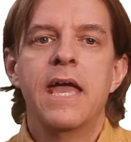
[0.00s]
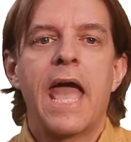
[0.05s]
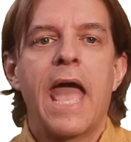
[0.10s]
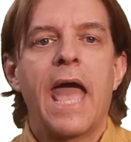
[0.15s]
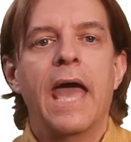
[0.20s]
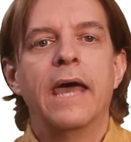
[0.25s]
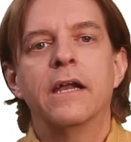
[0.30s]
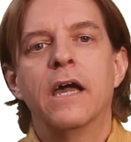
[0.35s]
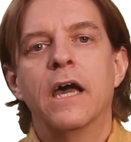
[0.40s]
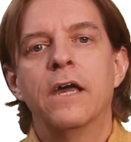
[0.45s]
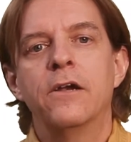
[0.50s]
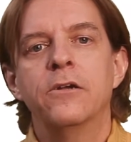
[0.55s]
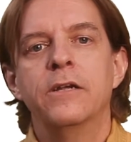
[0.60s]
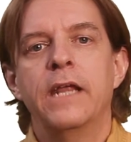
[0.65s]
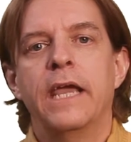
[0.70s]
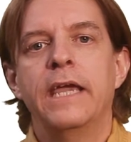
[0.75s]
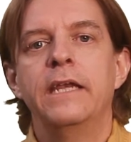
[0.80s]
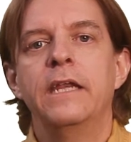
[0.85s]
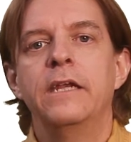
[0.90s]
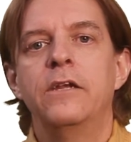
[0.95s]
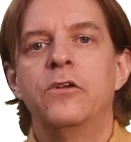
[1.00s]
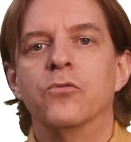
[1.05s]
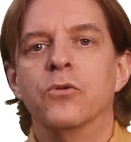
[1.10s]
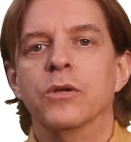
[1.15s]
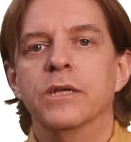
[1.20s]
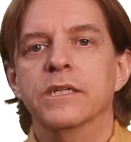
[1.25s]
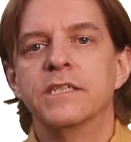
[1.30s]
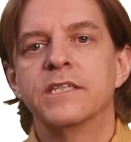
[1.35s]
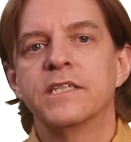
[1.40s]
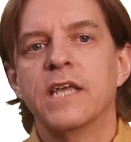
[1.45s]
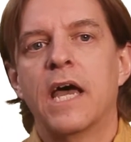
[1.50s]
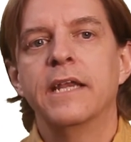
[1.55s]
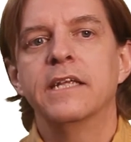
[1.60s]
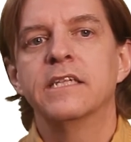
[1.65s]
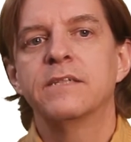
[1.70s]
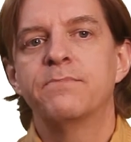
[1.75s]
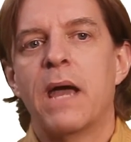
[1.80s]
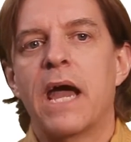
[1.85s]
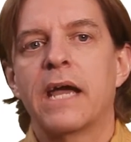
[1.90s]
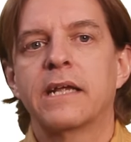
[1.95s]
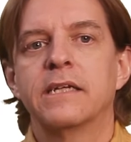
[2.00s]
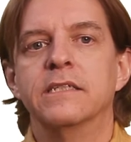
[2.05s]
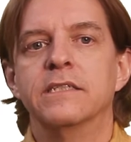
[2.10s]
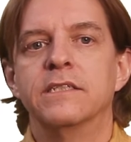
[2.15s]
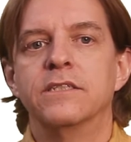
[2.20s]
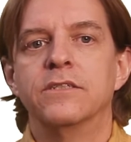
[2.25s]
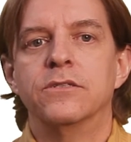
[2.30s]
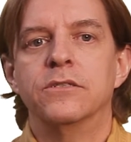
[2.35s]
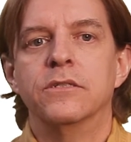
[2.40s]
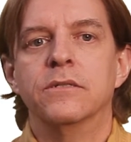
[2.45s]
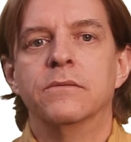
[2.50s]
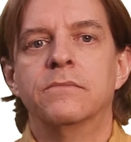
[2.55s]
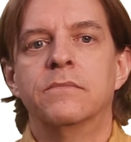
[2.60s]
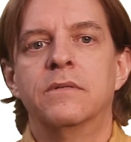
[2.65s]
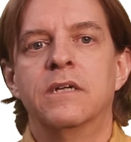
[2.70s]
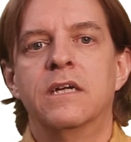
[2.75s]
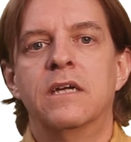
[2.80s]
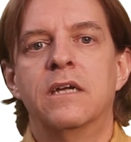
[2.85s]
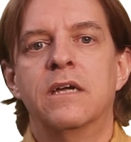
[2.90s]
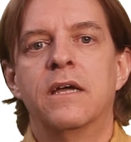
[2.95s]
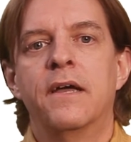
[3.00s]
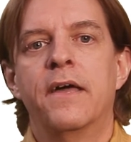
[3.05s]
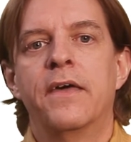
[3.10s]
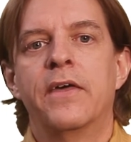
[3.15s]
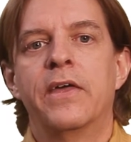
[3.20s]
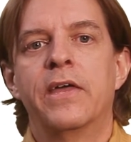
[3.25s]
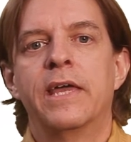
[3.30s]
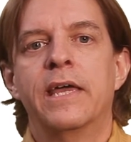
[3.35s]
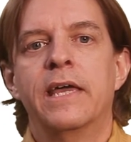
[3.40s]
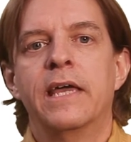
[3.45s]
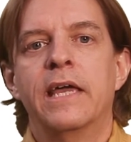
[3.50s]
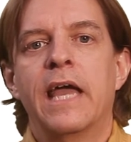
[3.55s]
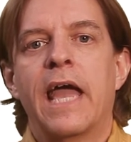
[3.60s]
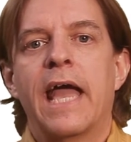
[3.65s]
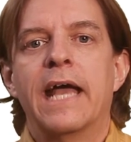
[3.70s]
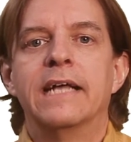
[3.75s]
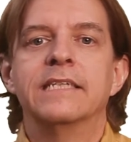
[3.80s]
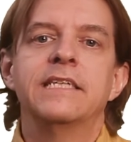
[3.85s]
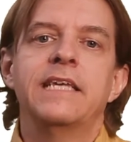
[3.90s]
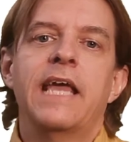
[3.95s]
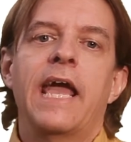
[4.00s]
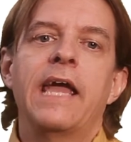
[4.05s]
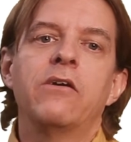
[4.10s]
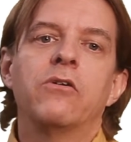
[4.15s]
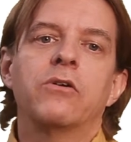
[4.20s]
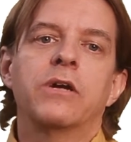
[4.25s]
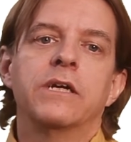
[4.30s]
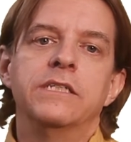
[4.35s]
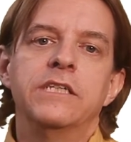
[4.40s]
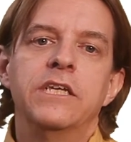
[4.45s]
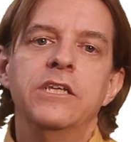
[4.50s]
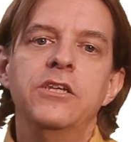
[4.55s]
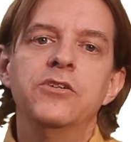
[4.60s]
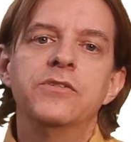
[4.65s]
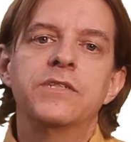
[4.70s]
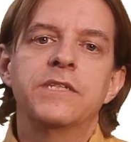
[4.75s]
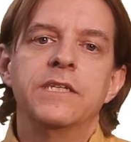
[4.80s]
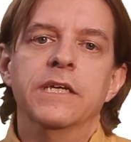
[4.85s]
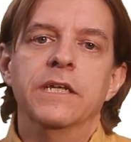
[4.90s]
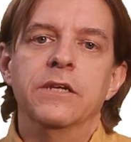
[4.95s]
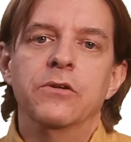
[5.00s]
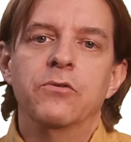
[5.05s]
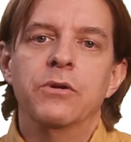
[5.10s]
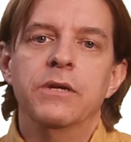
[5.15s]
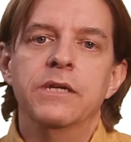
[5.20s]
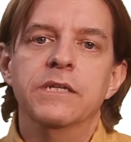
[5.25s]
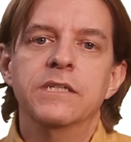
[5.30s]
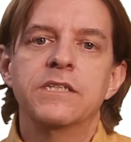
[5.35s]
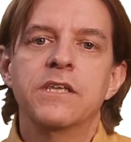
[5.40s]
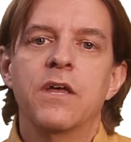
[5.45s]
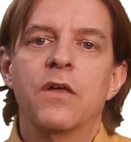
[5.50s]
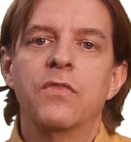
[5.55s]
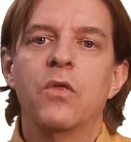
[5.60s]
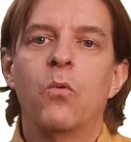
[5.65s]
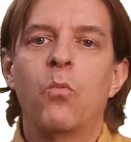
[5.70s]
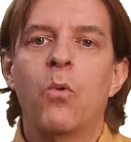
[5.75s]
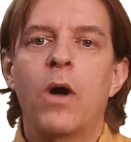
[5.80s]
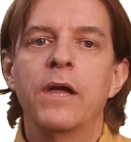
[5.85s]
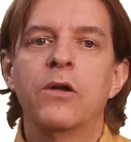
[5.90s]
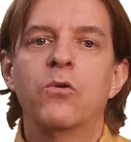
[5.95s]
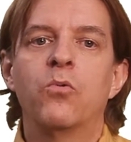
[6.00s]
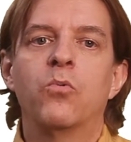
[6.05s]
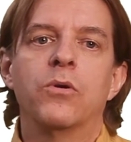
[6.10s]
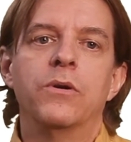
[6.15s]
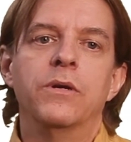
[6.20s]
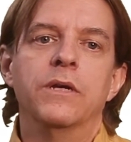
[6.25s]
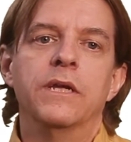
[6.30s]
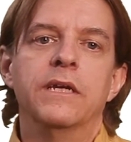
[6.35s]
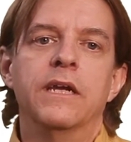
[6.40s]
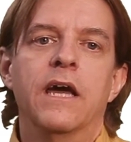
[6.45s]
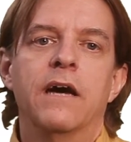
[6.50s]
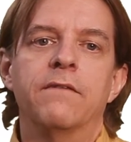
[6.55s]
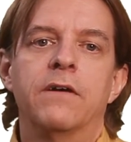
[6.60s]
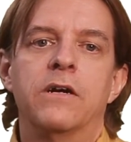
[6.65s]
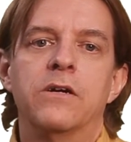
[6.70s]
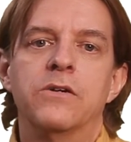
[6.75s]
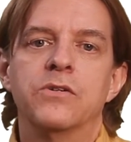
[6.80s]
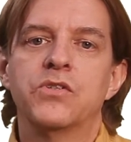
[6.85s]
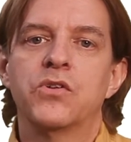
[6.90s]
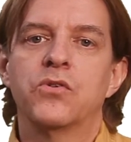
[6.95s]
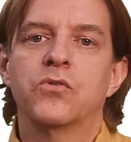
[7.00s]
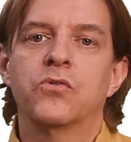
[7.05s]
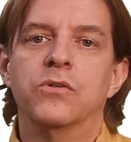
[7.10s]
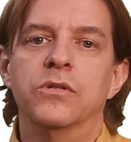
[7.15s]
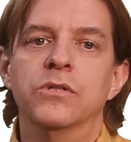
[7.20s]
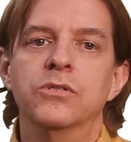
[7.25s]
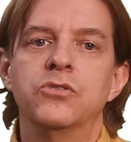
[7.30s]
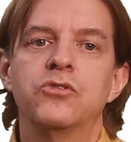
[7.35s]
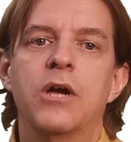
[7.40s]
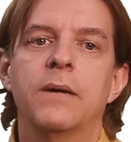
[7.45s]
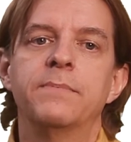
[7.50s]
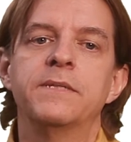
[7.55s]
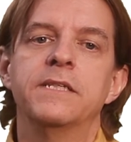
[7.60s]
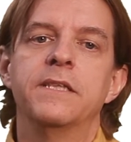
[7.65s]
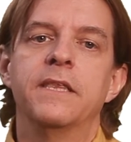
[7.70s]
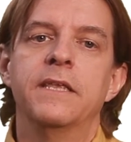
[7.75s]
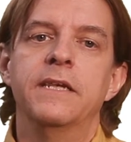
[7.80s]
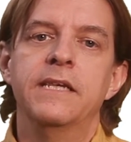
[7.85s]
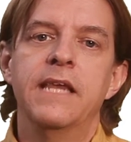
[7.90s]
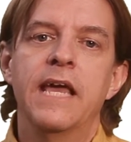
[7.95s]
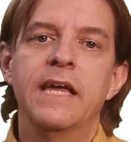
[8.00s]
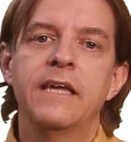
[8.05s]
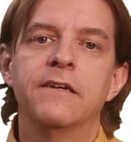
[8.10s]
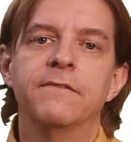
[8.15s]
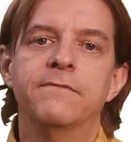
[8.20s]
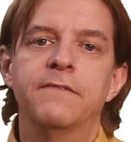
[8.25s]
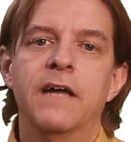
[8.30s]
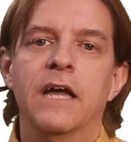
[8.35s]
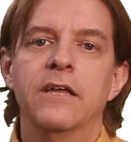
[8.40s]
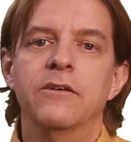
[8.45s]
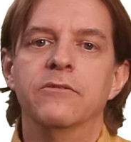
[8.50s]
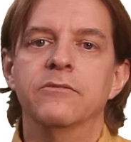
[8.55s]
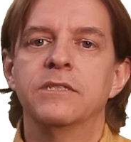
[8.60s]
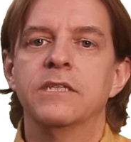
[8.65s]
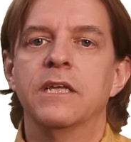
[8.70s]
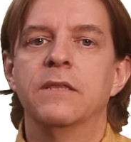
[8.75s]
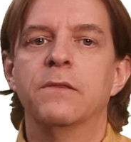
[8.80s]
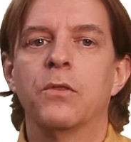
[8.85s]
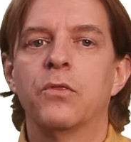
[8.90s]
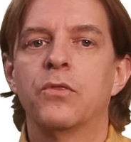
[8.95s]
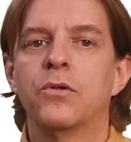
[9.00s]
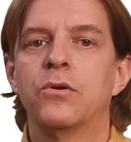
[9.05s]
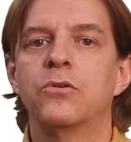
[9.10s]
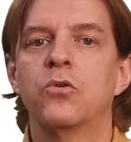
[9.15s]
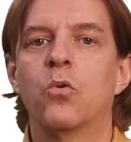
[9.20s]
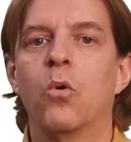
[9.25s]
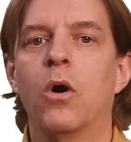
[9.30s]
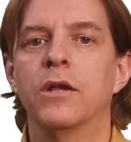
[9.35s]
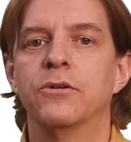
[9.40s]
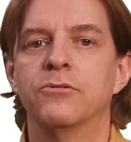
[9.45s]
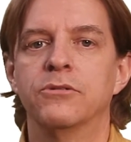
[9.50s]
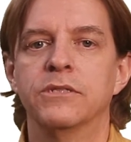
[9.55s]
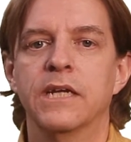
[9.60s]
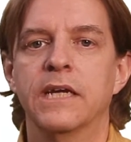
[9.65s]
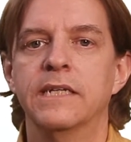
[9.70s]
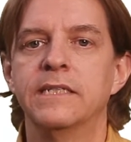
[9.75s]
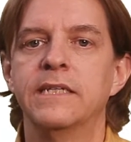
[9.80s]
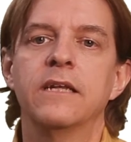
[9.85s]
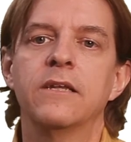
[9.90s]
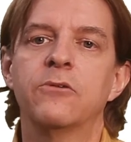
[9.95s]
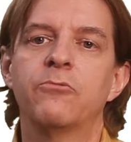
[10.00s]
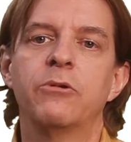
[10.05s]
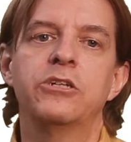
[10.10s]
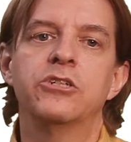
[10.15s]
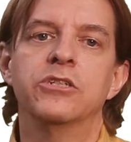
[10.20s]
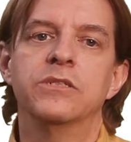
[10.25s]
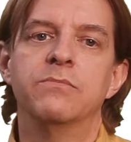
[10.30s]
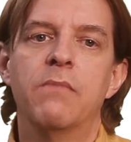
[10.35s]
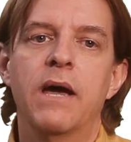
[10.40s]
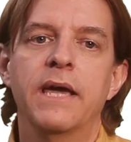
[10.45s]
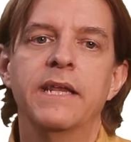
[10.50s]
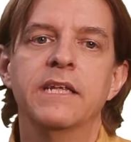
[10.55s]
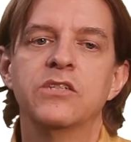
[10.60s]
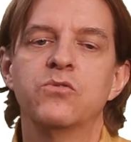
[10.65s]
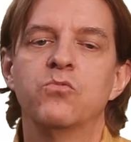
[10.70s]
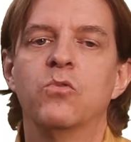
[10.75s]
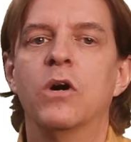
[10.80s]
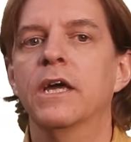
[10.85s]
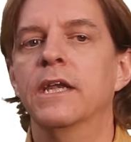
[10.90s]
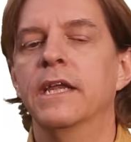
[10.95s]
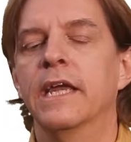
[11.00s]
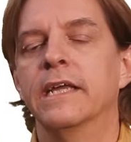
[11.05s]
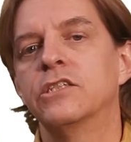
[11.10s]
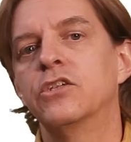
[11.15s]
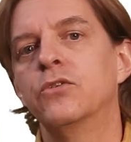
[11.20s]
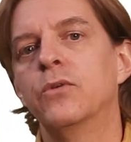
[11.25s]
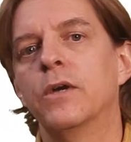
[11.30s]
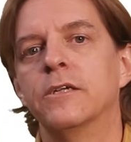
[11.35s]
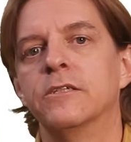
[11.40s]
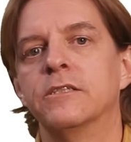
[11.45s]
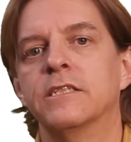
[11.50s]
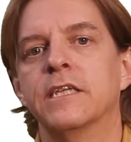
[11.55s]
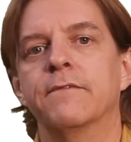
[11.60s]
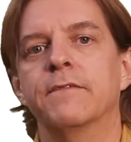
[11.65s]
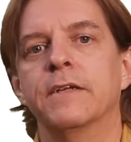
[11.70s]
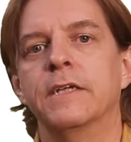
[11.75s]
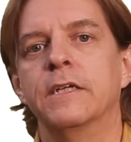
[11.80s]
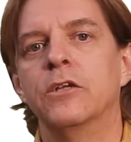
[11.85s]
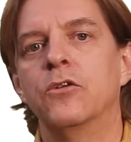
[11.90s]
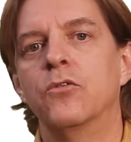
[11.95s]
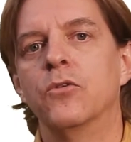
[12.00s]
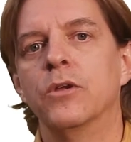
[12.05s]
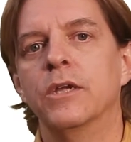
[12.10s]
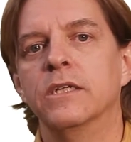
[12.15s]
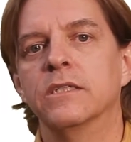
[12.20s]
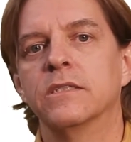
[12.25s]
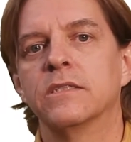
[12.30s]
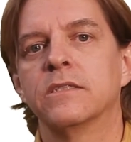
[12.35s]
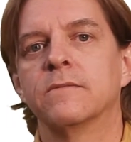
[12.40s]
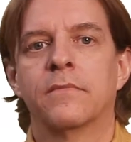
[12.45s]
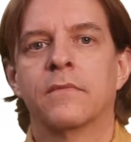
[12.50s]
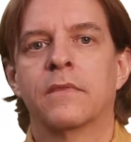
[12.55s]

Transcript: At 180 degrees, sine is back to zero. As the angle continues to increase, the y-coordinate of our circle drops into negative values in the third quadrant until it reaches minus 1 at 270 degrees.